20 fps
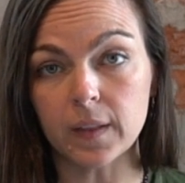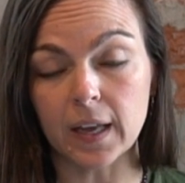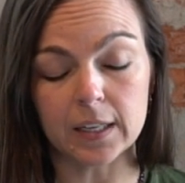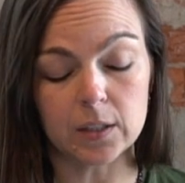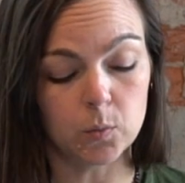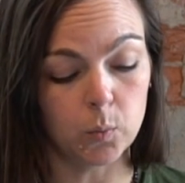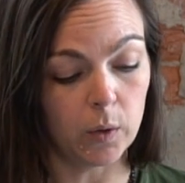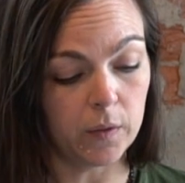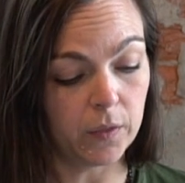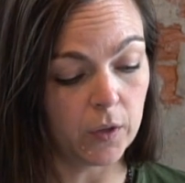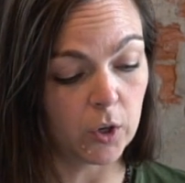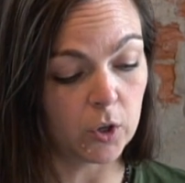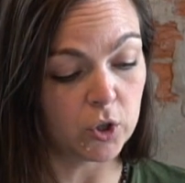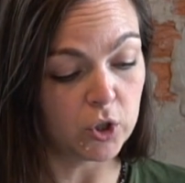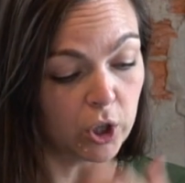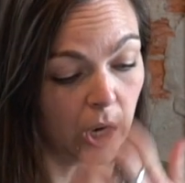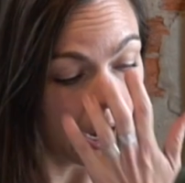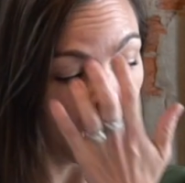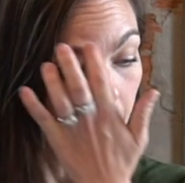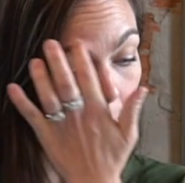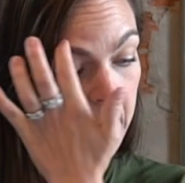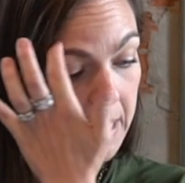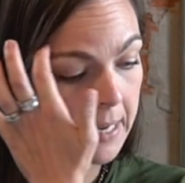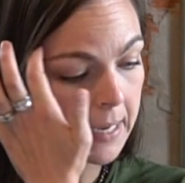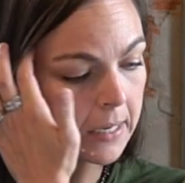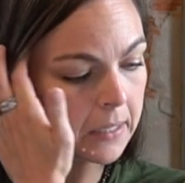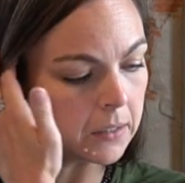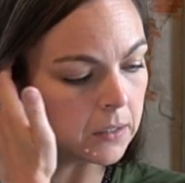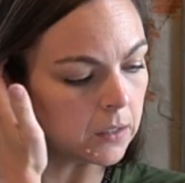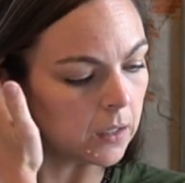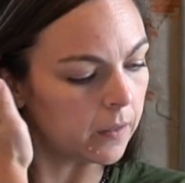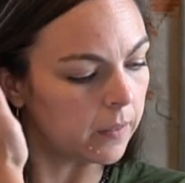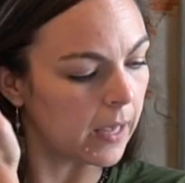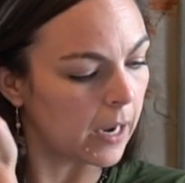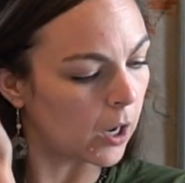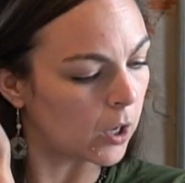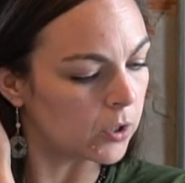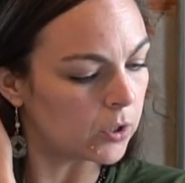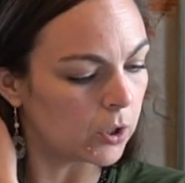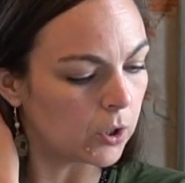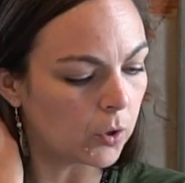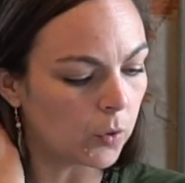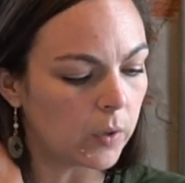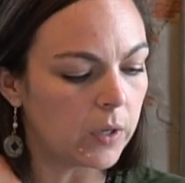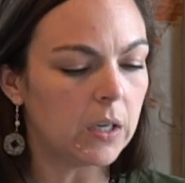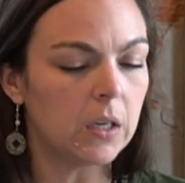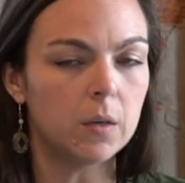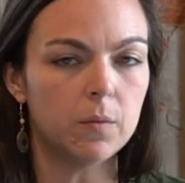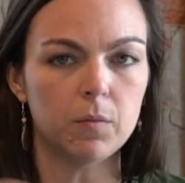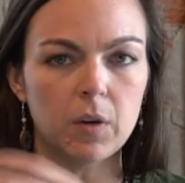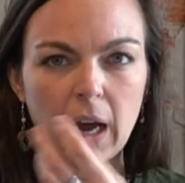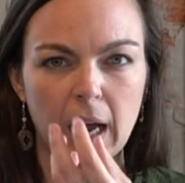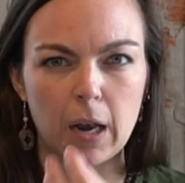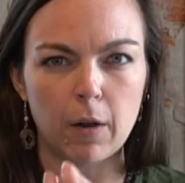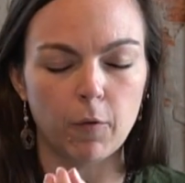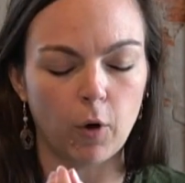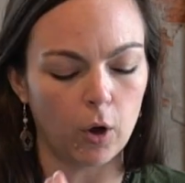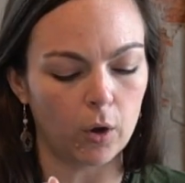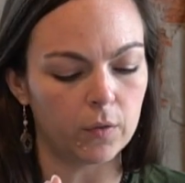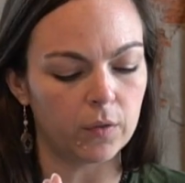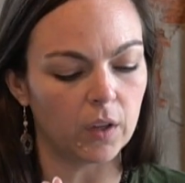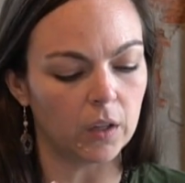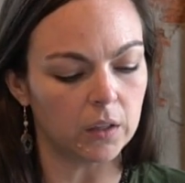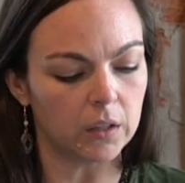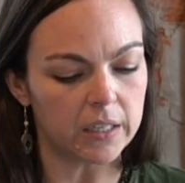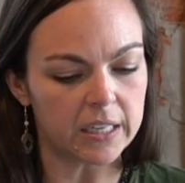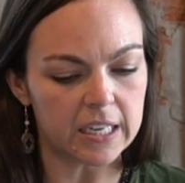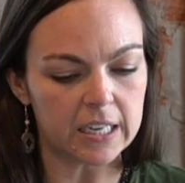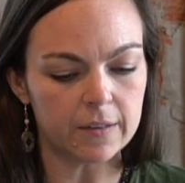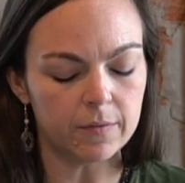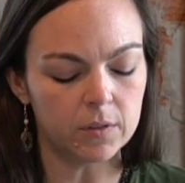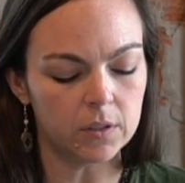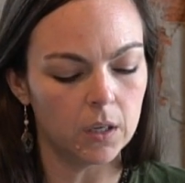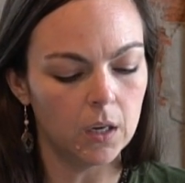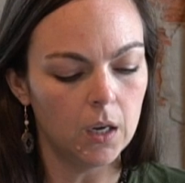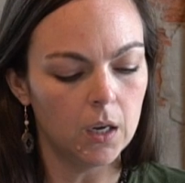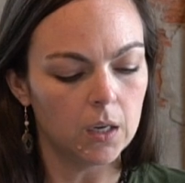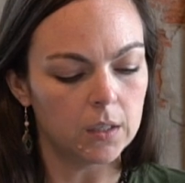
That's what their job is. They're secreted kind of on the leaves.